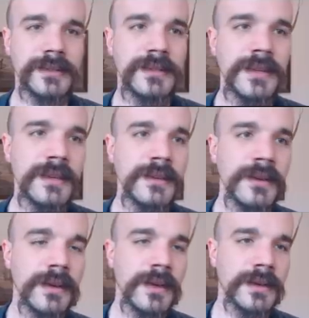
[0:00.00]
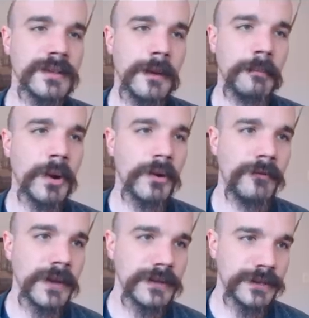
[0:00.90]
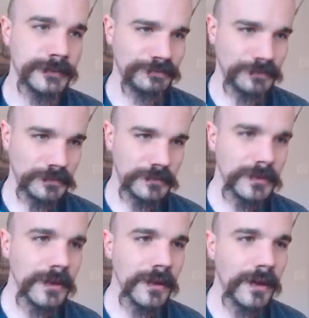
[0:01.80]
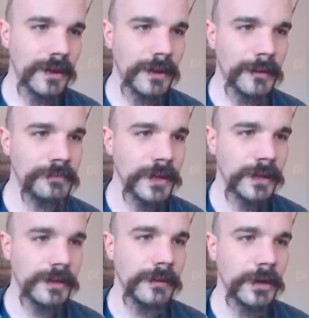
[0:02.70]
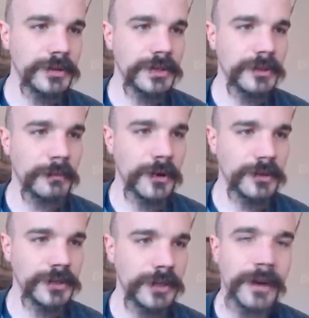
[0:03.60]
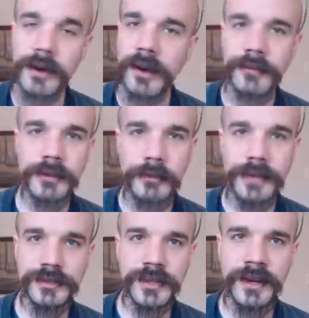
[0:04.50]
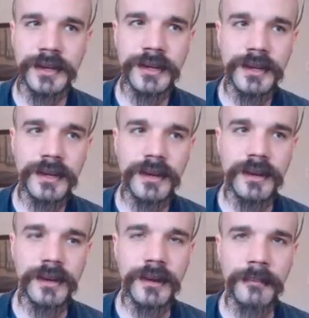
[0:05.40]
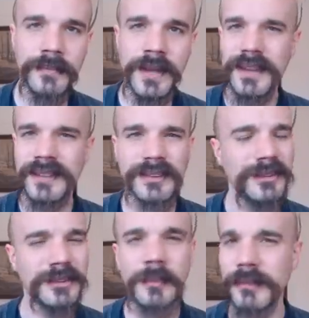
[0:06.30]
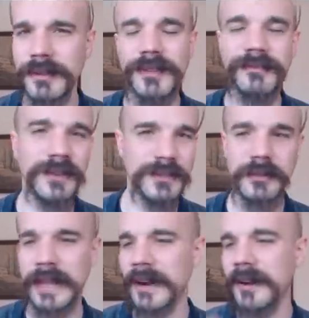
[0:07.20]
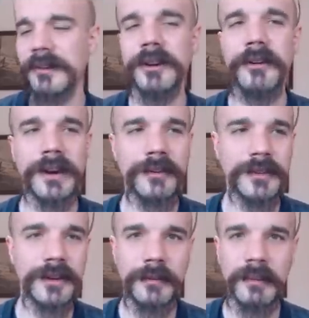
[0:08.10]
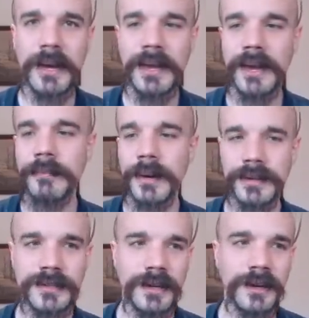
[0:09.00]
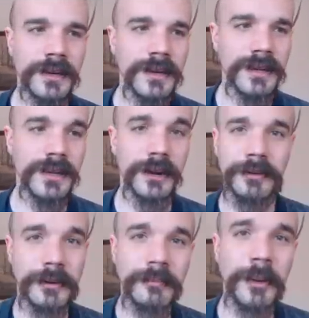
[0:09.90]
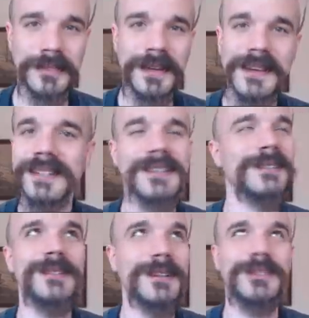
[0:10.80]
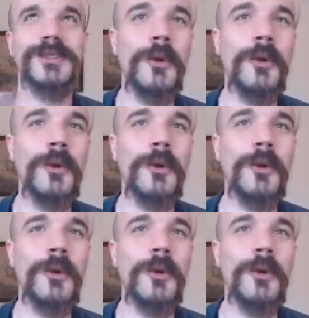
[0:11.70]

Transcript: ST is not perfect. Um, the emojis are partially cut off on the right side. Um, there, there's probably some fix for that. I don't know it off the top of my head, but uh, you know the important thing is it's not just